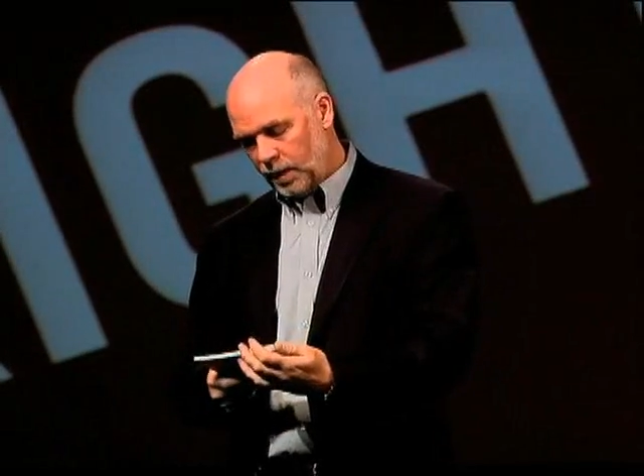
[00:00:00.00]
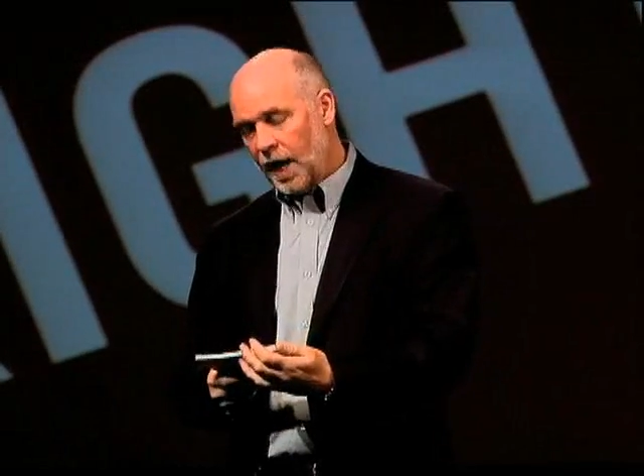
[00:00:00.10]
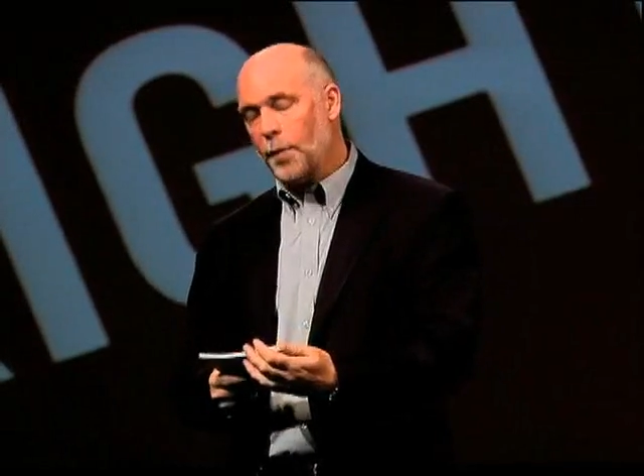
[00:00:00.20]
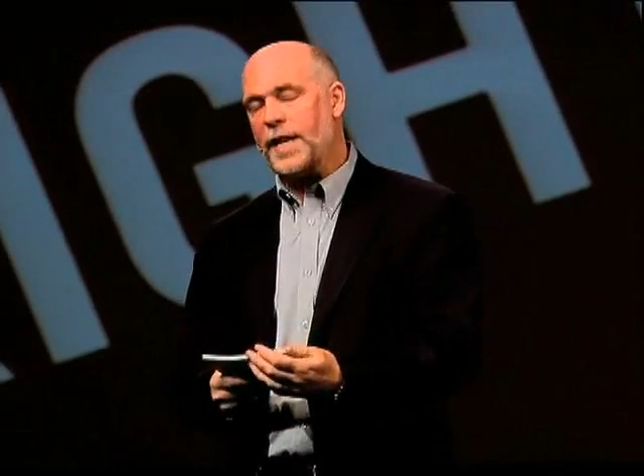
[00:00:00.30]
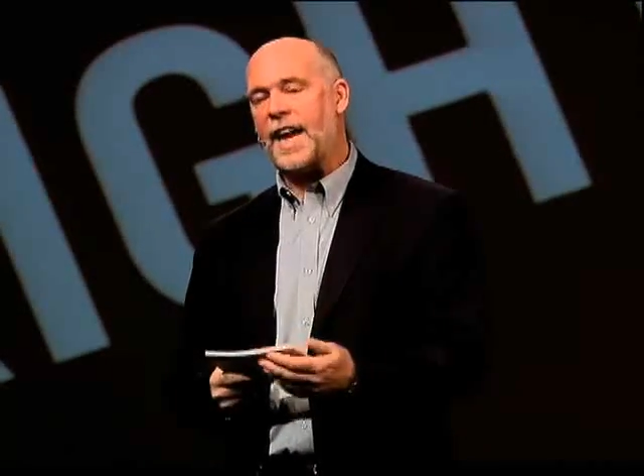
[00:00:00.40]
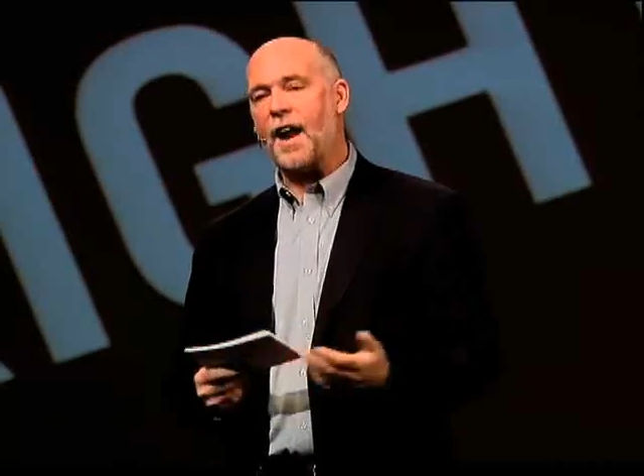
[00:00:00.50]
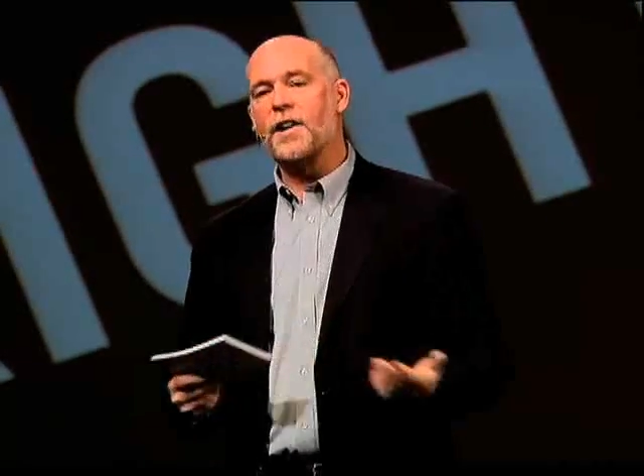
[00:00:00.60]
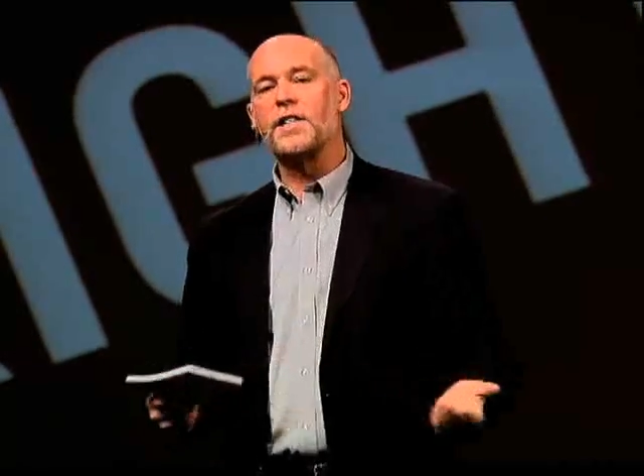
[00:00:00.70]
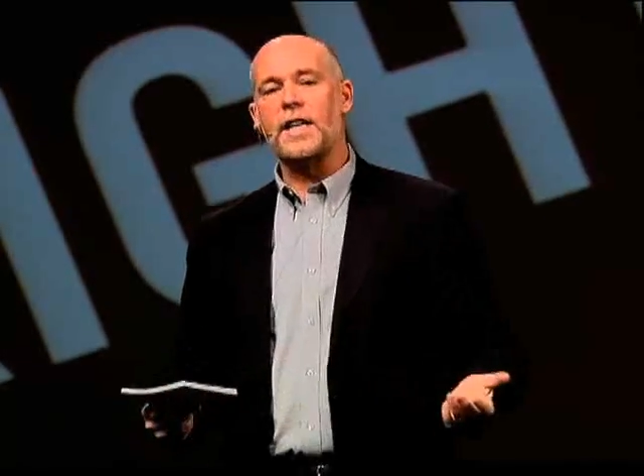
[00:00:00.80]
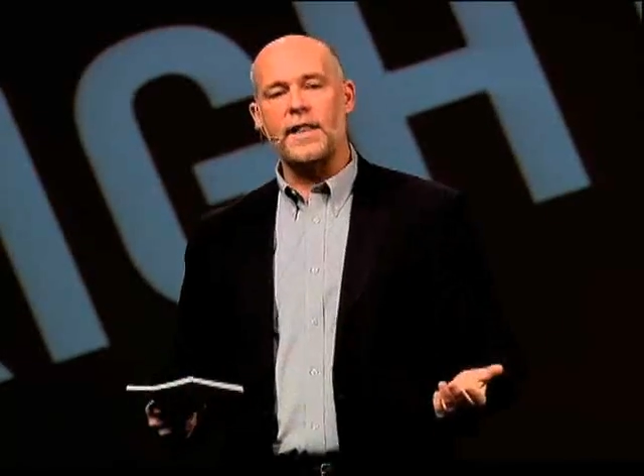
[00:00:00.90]
And we
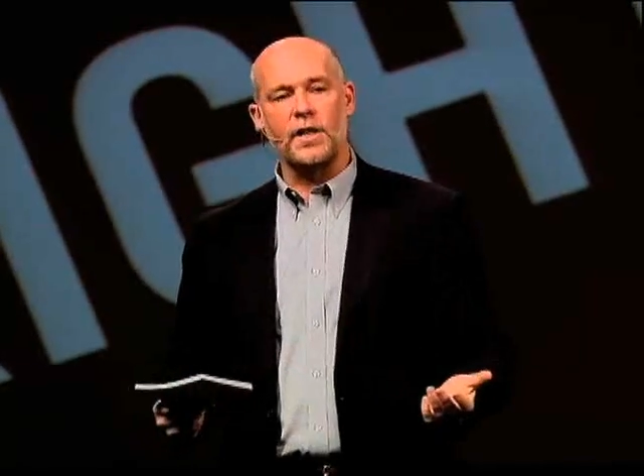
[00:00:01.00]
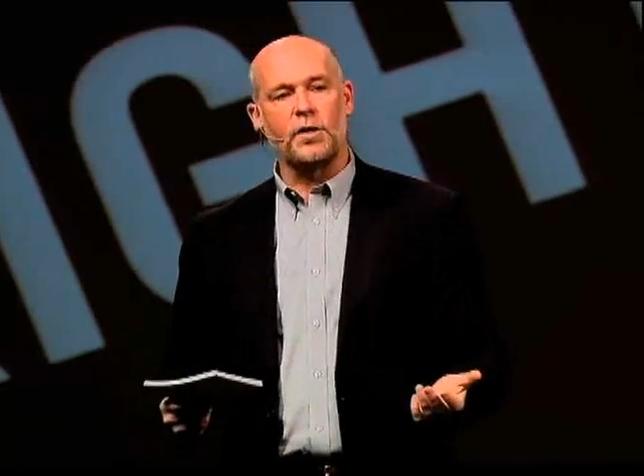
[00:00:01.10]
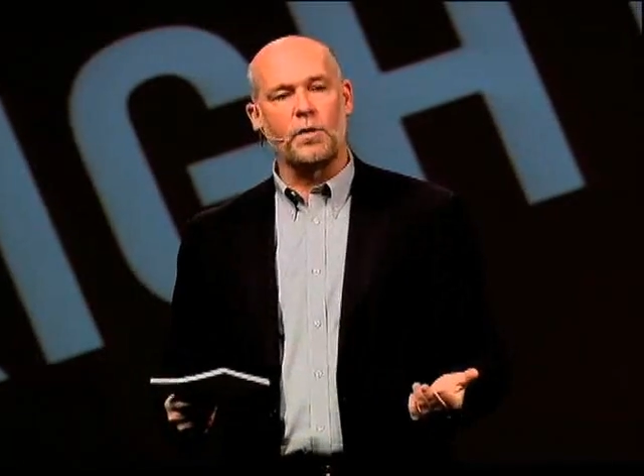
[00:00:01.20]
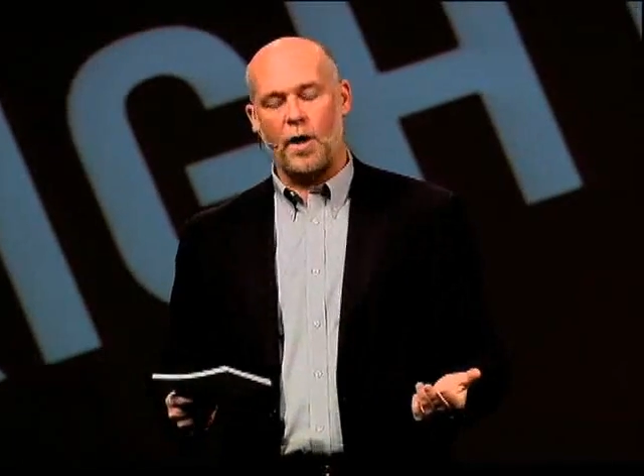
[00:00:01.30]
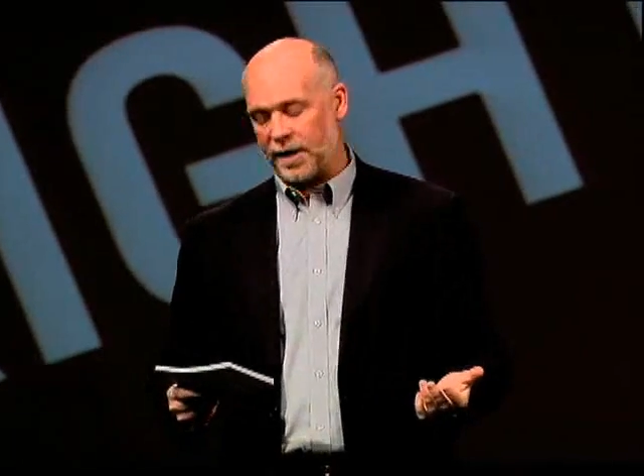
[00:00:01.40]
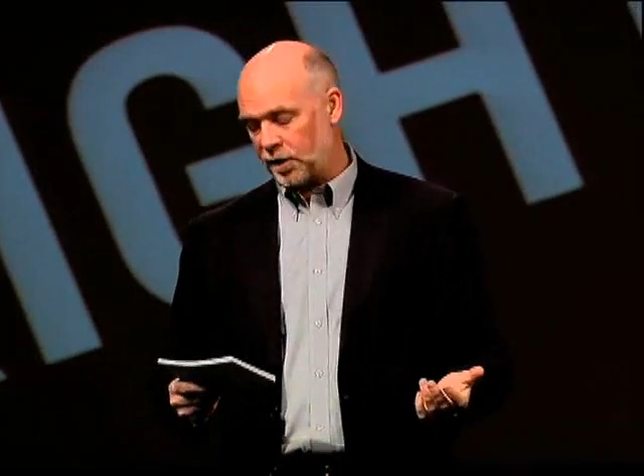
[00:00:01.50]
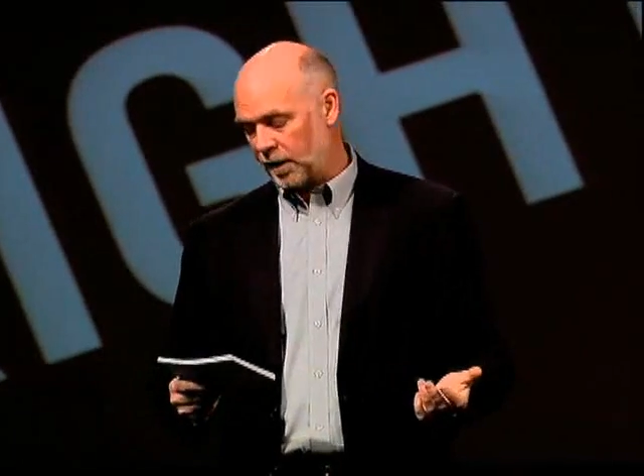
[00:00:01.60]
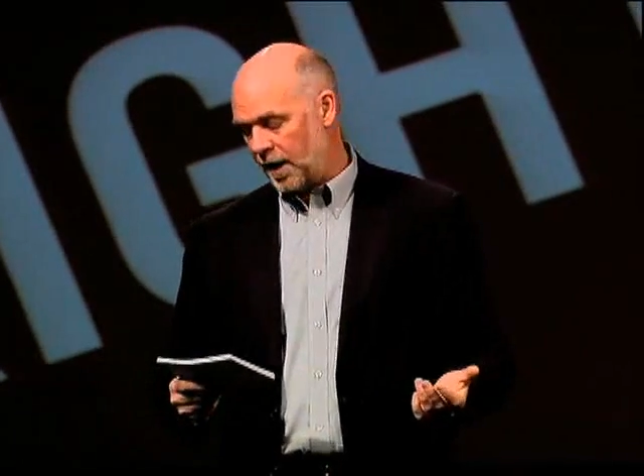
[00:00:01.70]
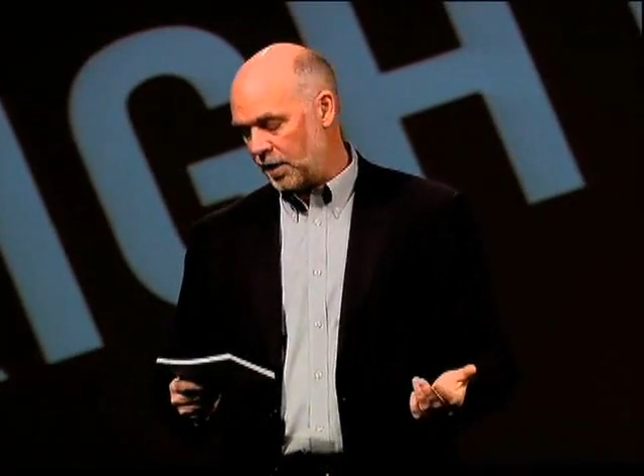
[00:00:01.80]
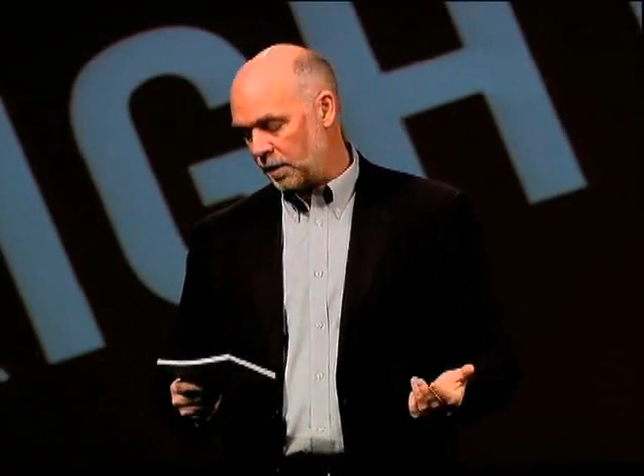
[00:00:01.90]
guarantee this through our
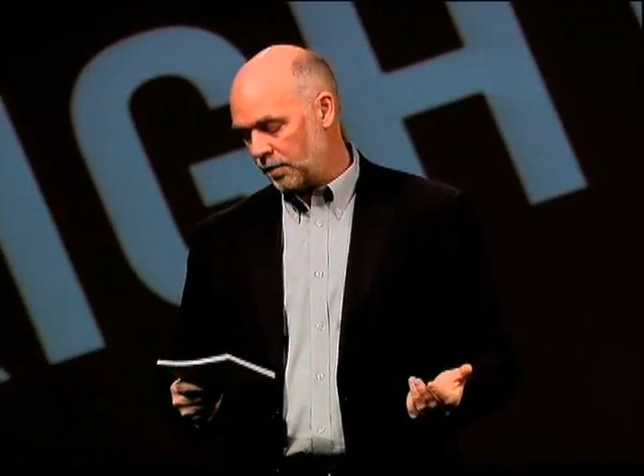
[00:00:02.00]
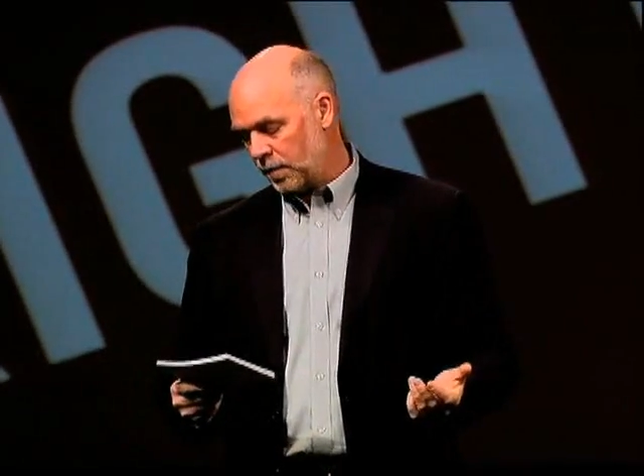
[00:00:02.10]
SLAs.